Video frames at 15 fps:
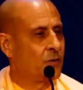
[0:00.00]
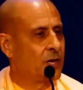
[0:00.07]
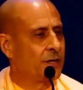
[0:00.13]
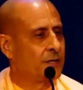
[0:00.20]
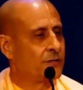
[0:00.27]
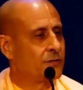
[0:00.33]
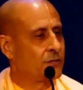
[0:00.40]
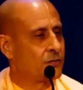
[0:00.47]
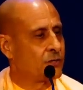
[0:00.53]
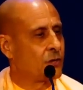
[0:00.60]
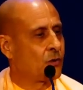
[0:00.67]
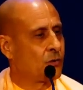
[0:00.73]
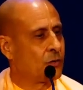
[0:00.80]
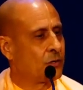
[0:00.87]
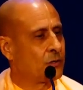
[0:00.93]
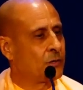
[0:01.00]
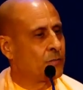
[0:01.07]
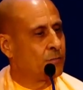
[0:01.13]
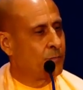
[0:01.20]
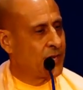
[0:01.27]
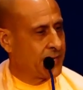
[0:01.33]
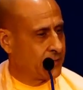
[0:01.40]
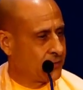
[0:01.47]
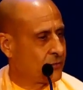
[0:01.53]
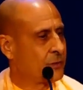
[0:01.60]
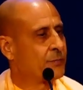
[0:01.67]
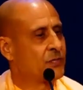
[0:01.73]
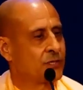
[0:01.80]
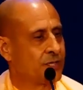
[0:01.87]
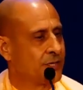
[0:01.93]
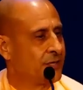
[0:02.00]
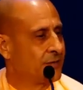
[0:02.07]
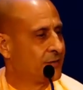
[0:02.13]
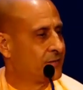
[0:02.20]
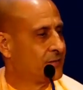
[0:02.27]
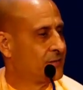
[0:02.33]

went into total bankruptcy.